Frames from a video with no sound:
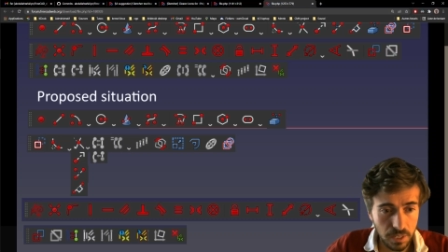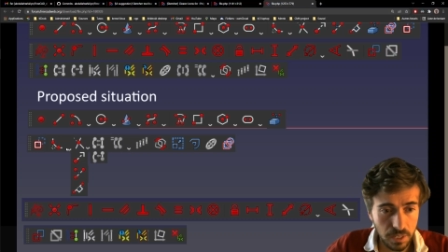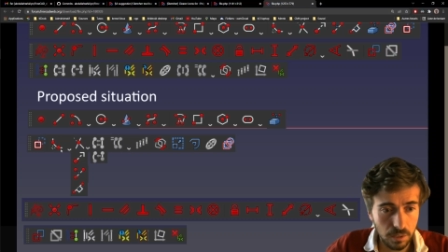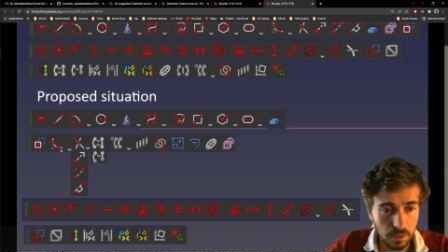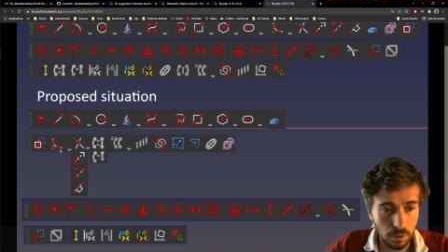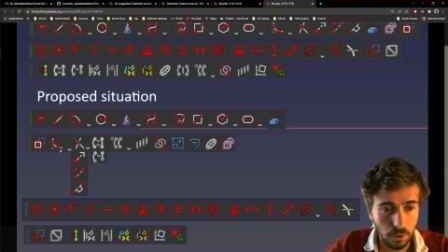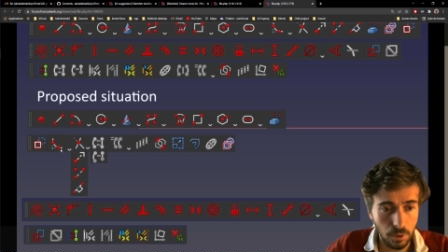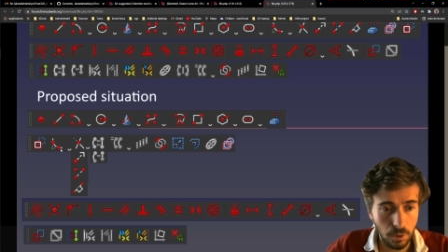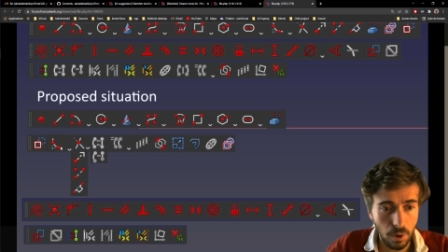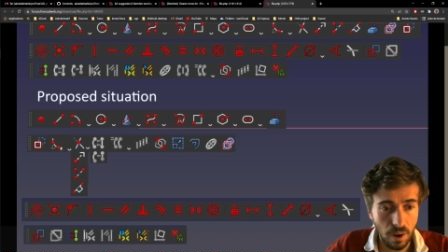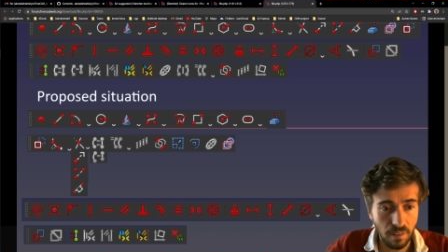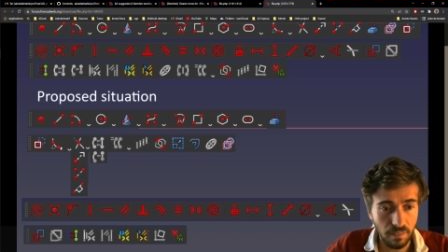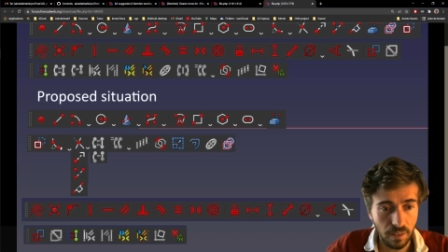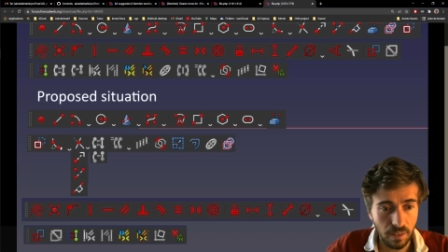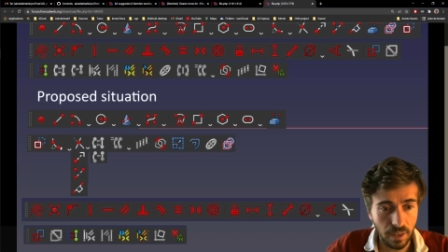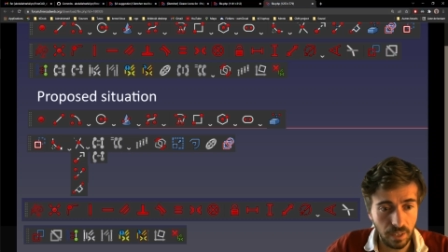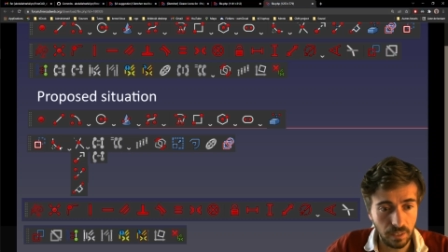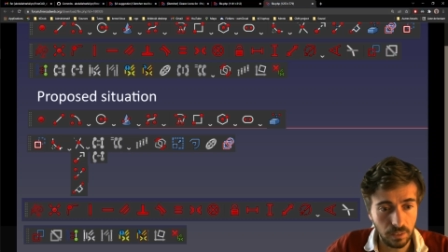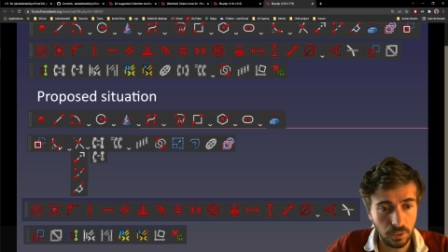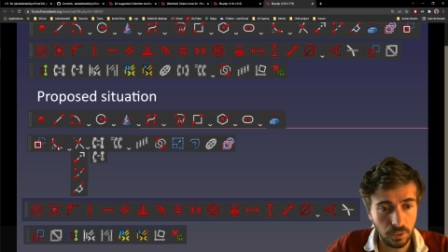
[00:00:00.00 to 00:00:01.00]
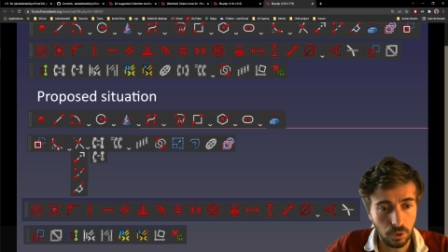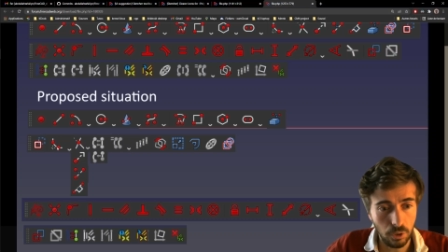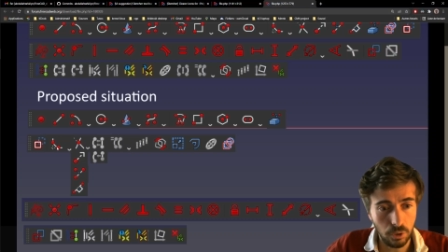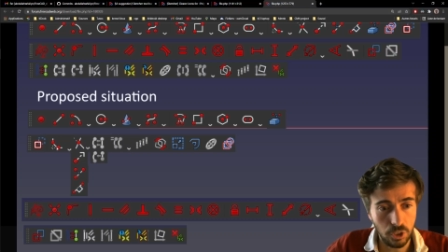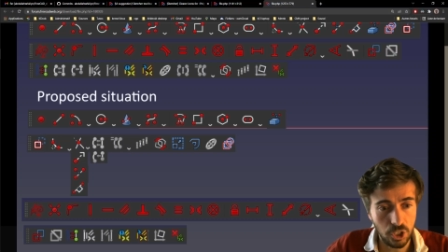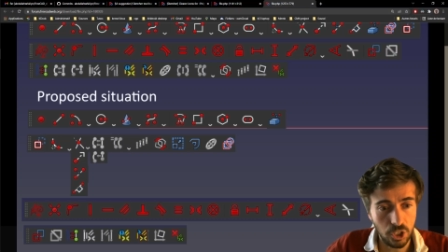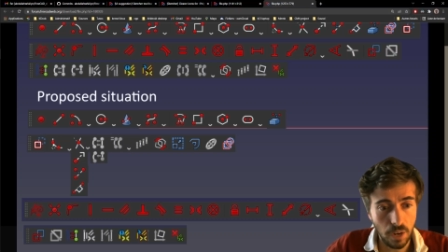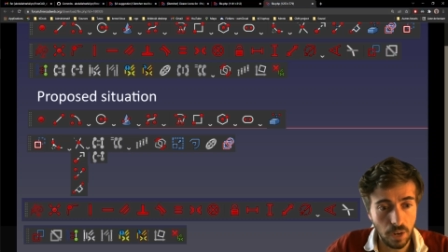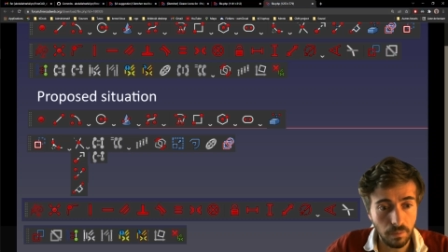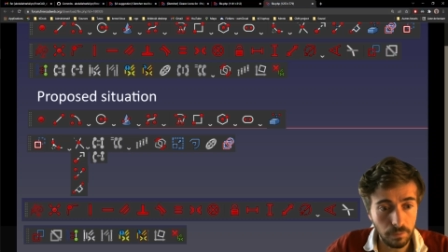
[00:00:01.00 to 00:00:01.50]
So you have like the
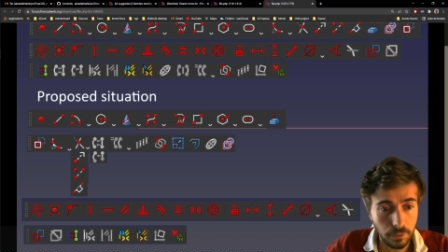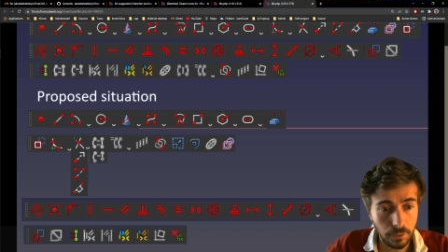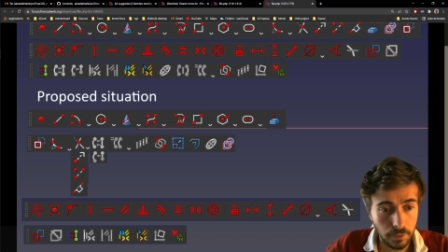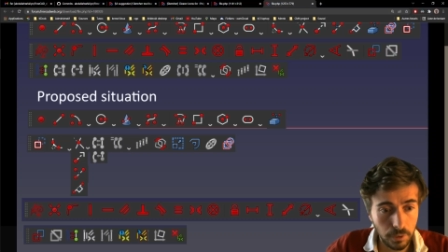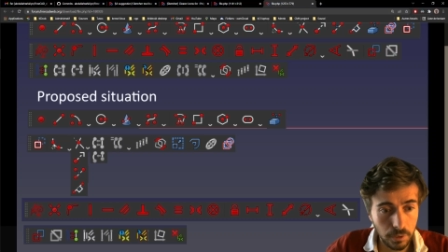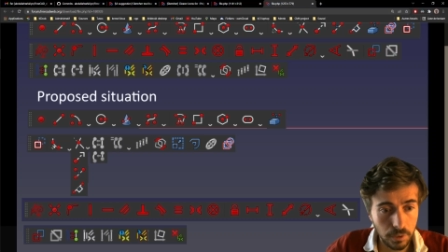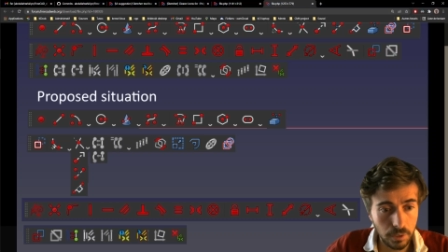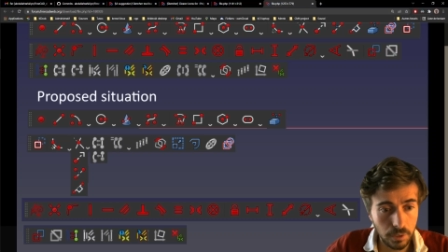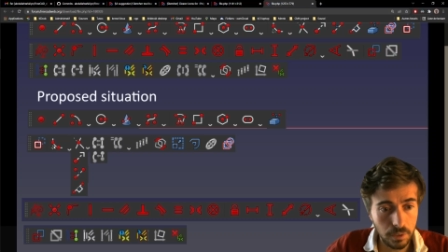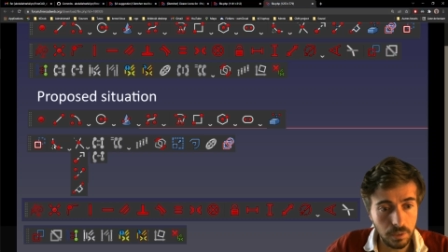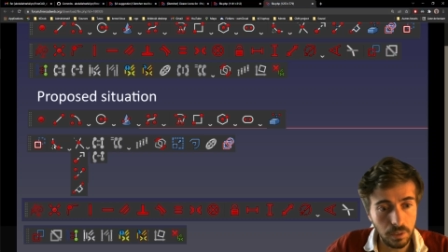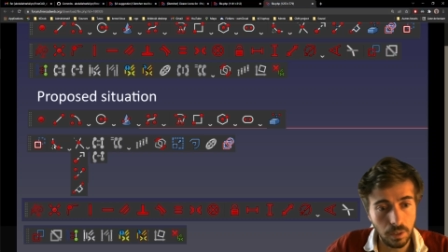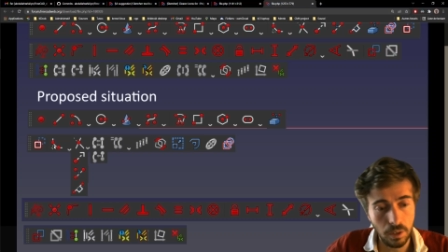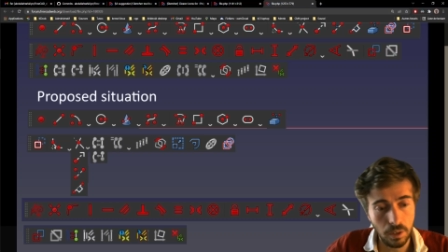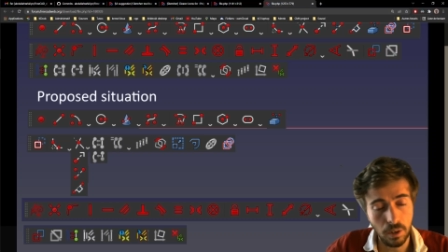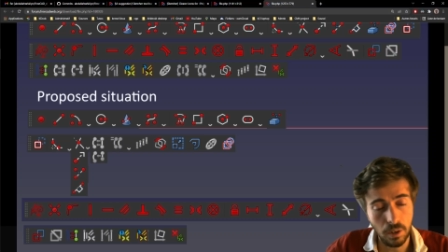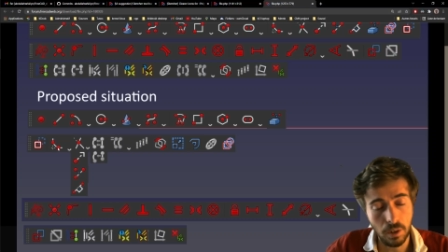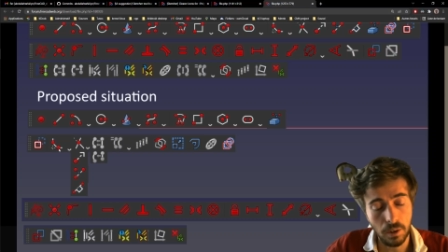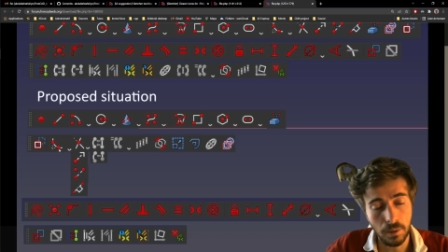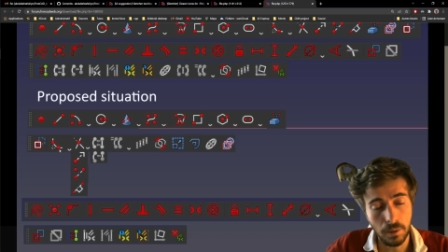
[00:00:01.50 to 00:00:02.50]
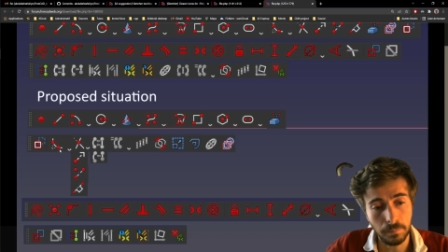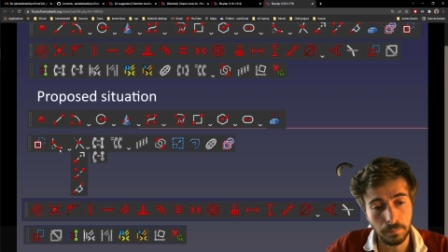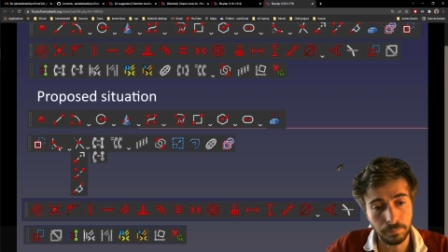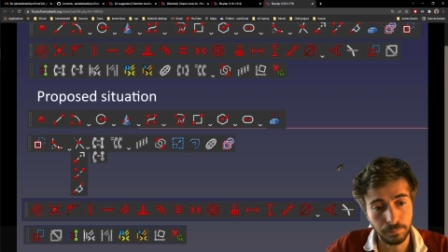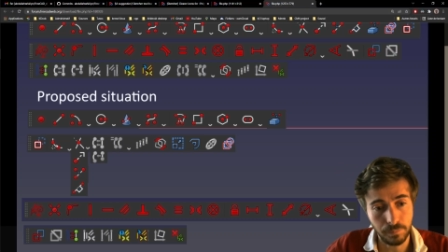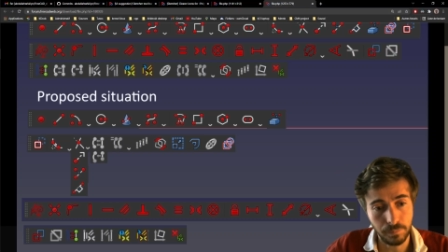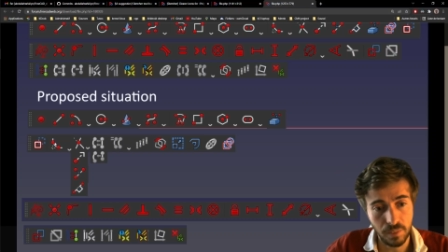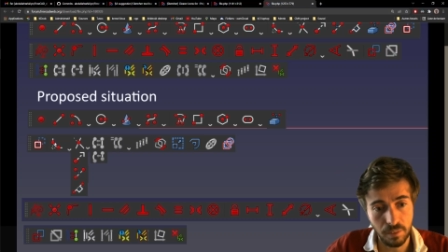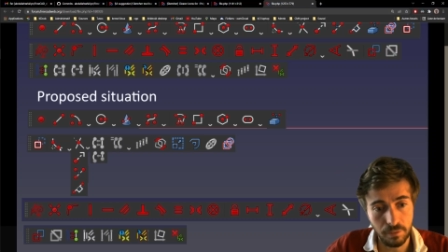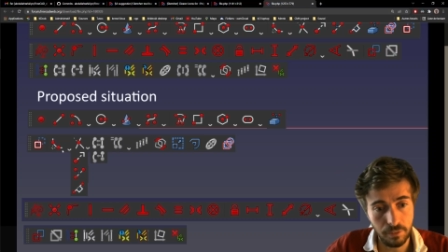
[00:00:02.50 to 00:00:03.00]
chamfer,
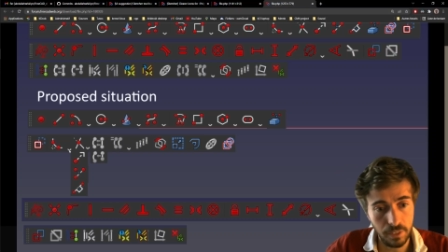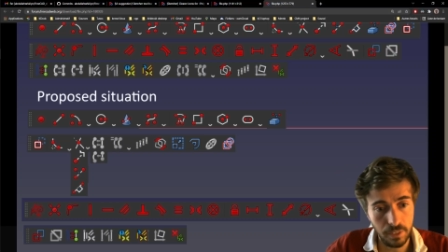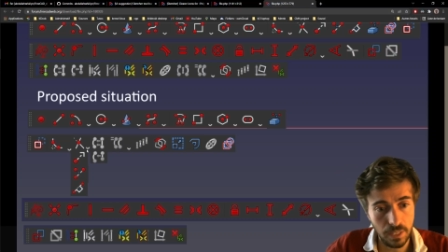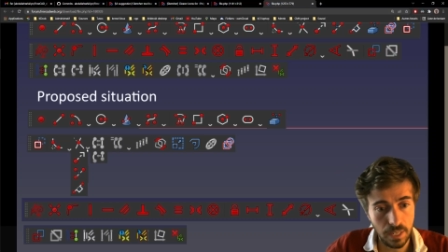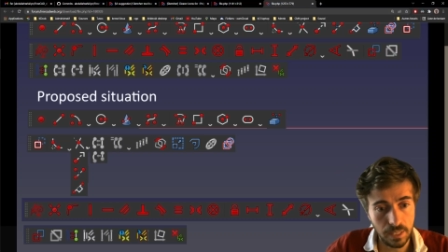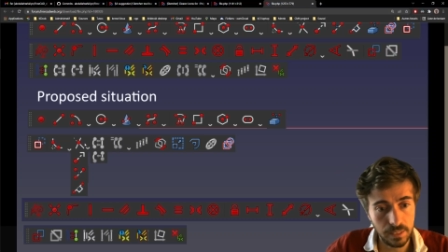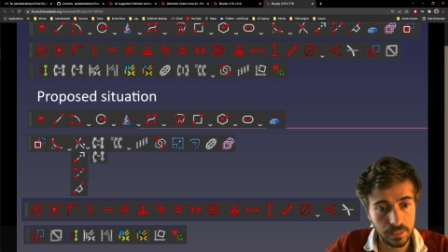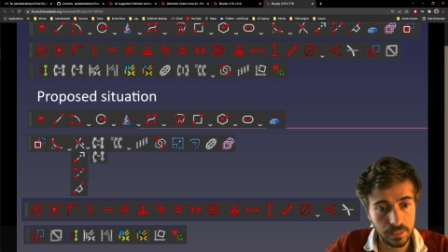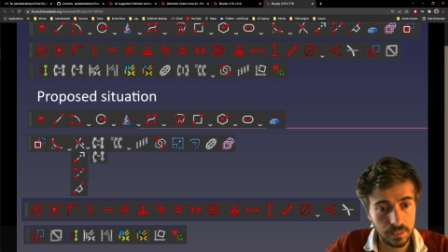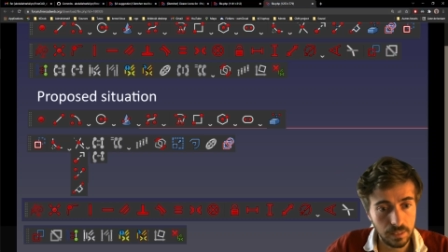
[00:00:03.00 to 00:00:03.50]
um, fillet,